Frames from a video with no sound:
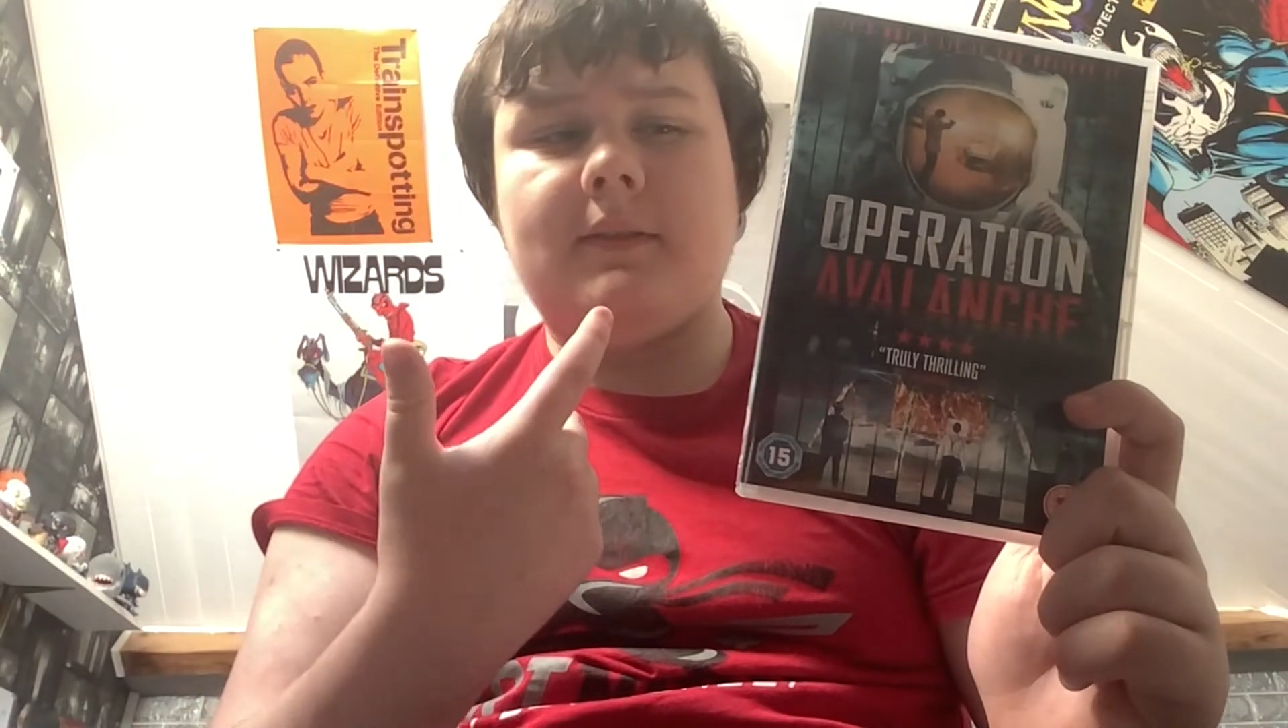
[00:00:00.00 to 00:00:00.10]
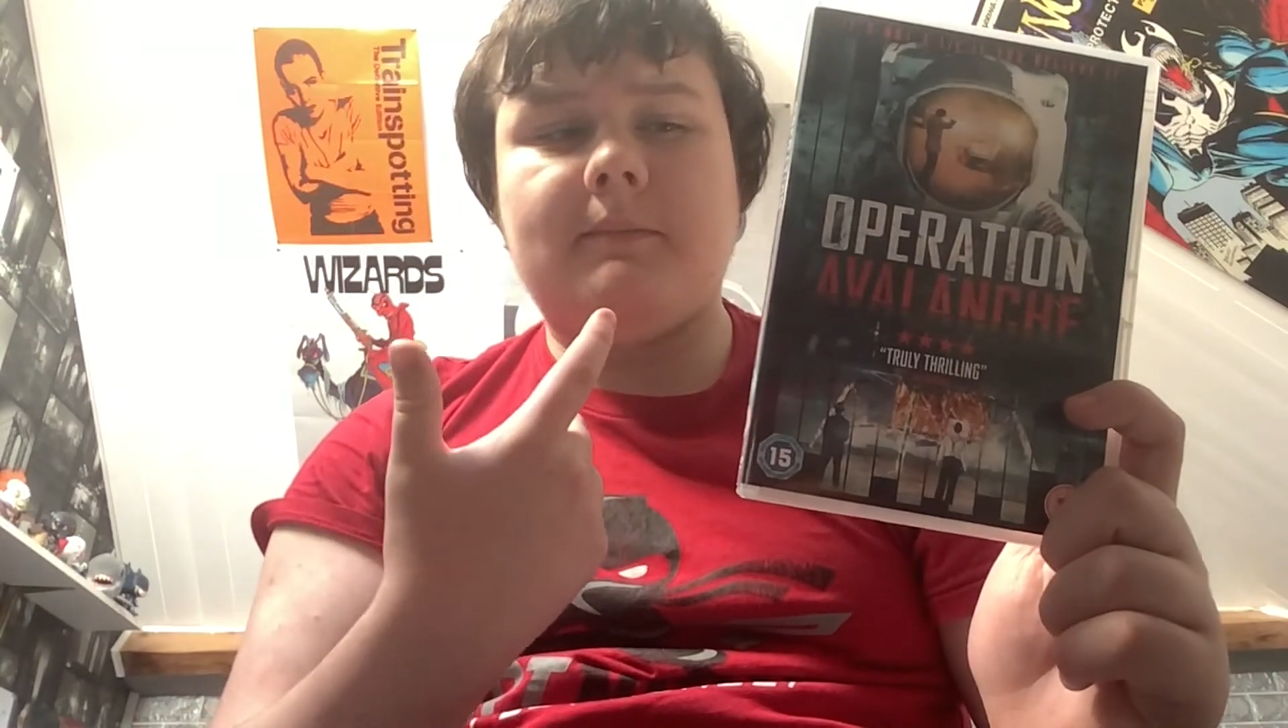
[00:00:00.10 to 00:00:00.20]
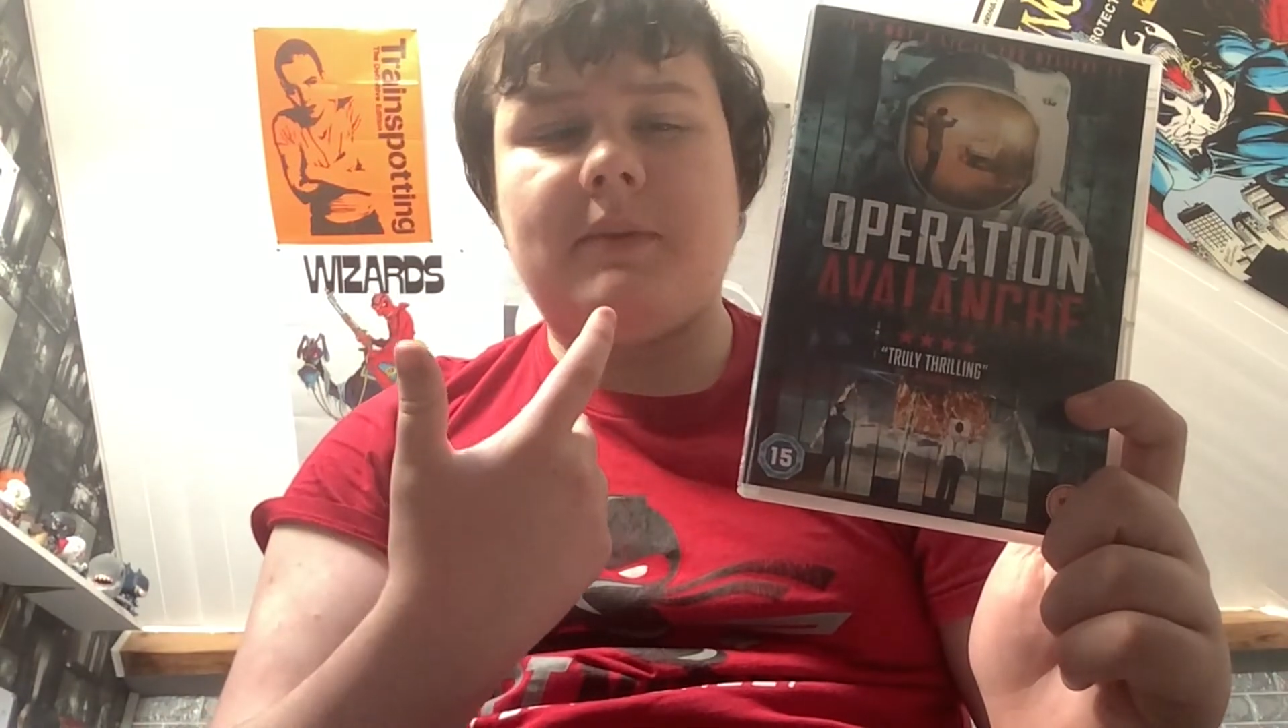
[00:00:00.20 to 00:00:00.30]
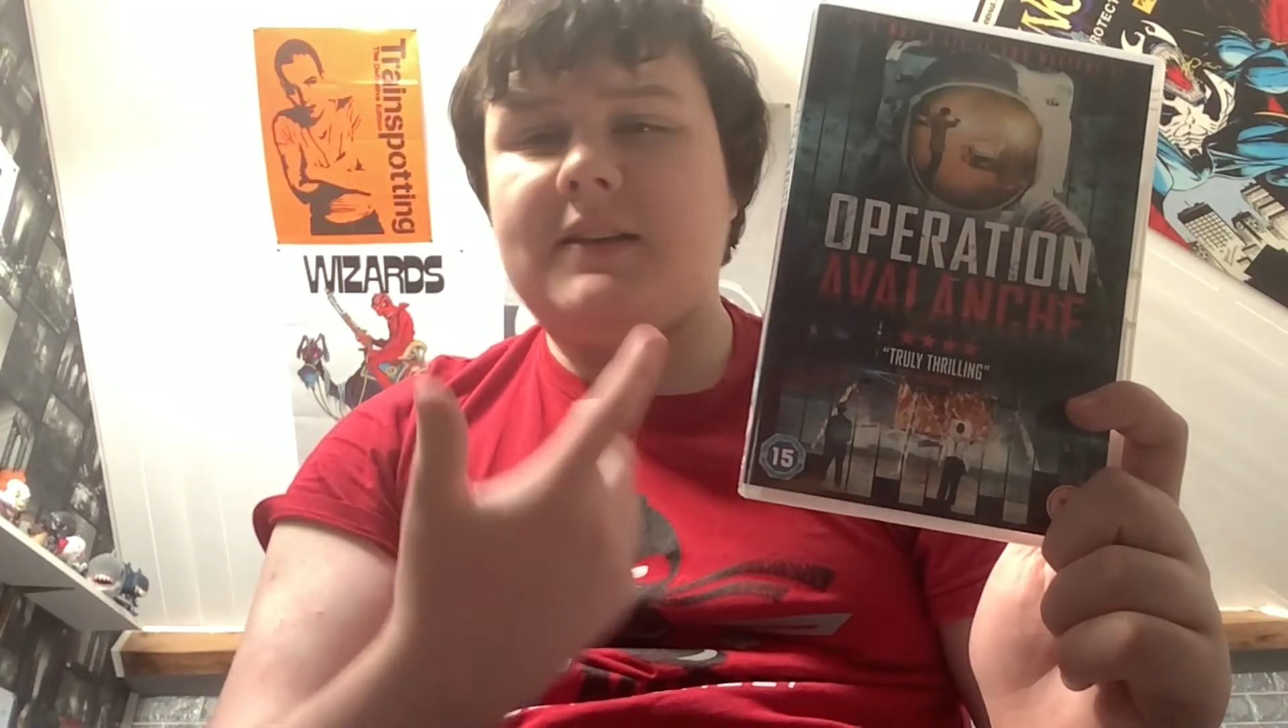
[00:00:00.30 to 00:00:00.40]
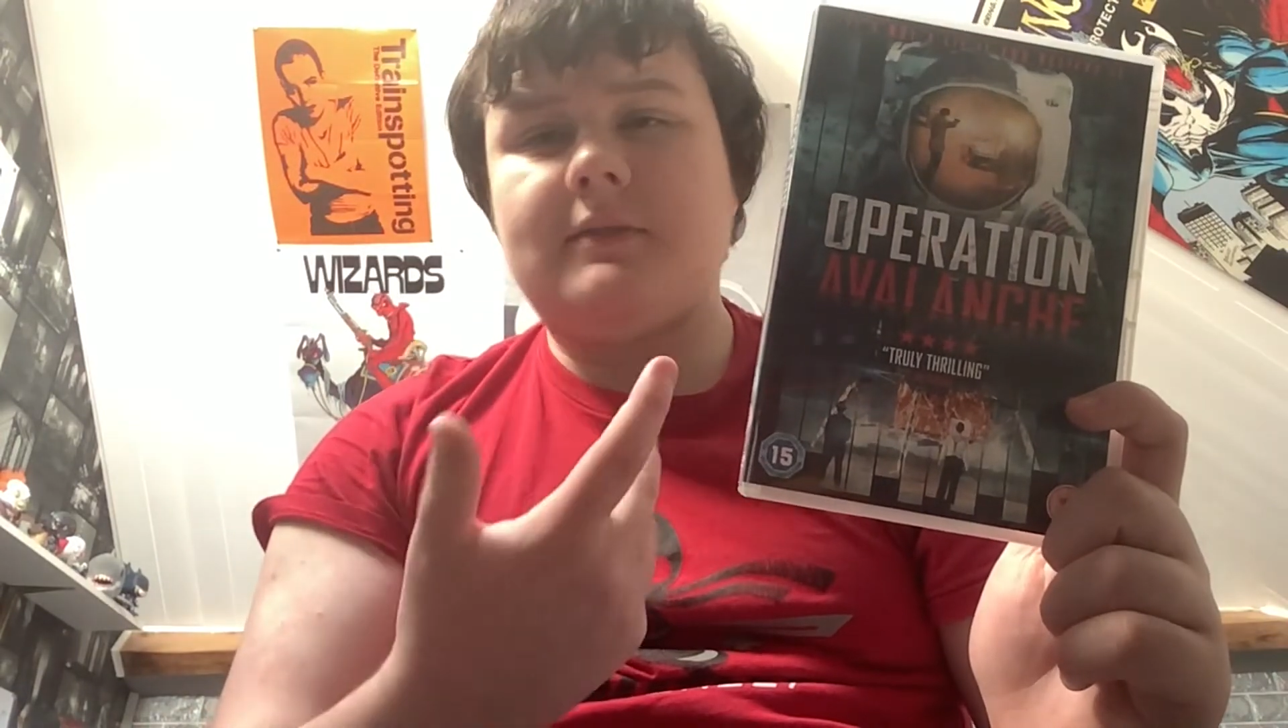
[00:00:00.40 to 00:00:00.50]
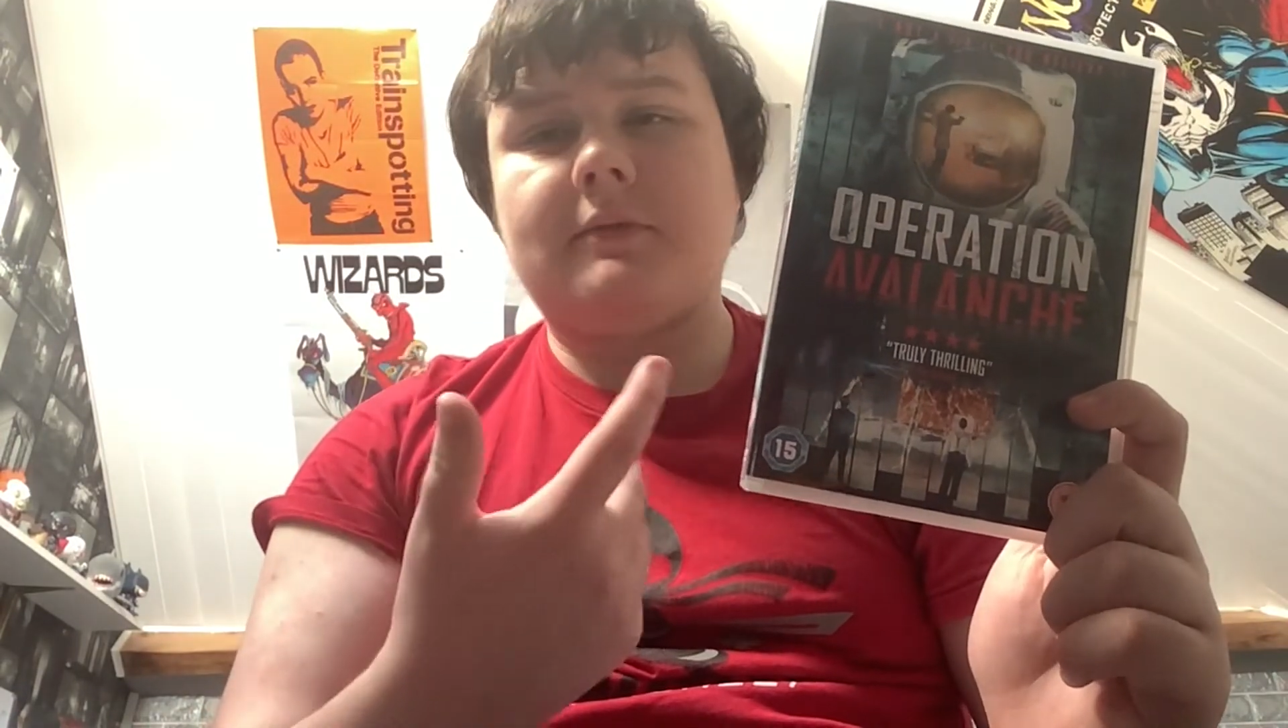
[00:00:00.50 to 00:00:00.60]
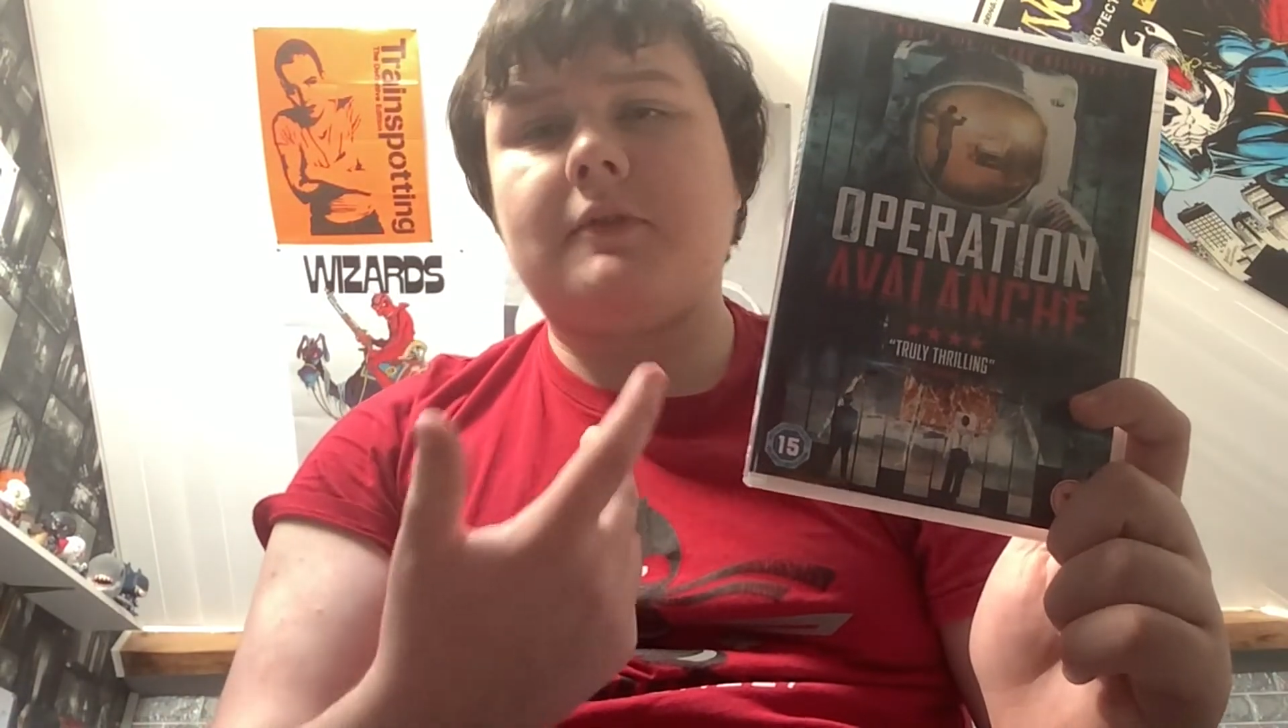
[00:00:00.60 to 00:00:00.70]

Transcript: piece of